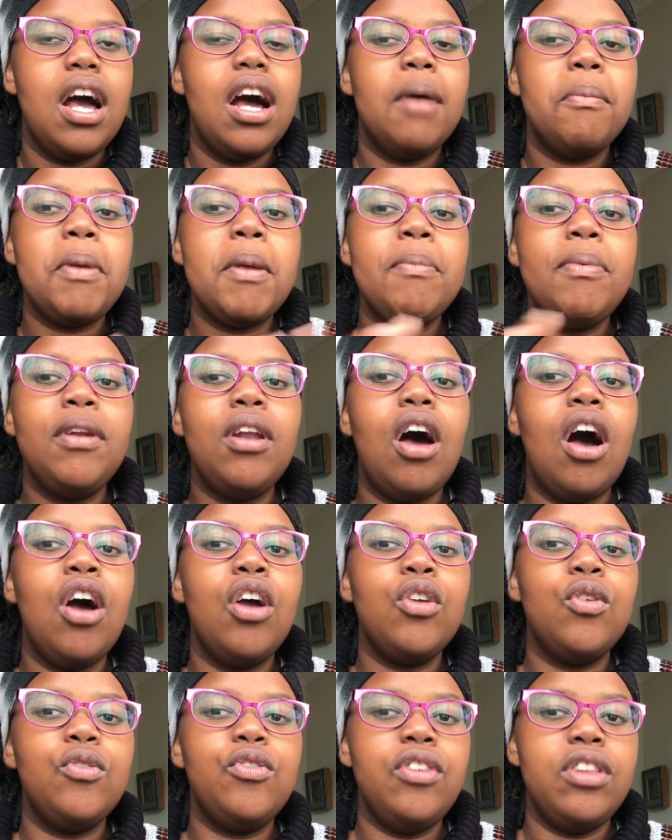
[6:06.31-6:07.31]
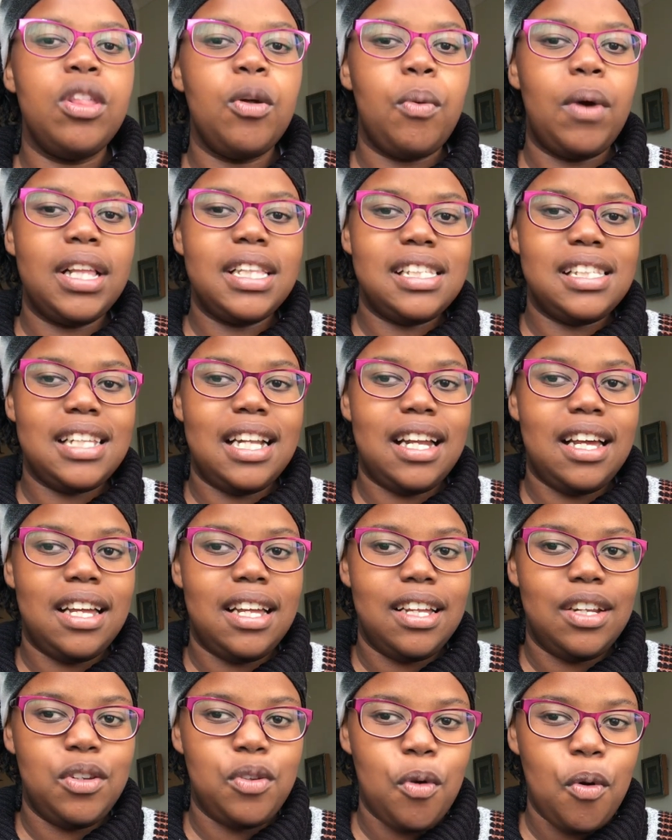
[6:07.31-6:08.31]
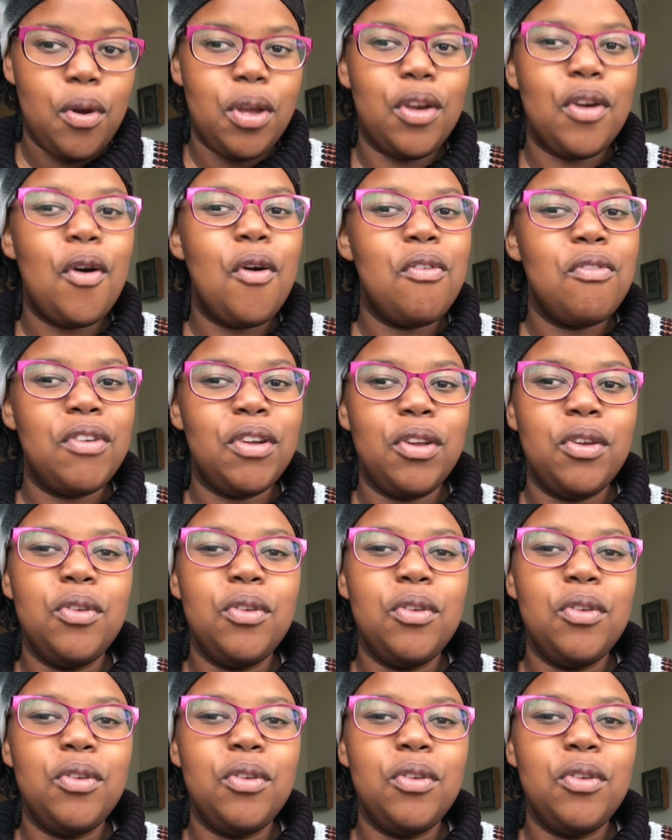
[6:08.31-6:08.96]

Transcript: people are usually the ones that are talking over you.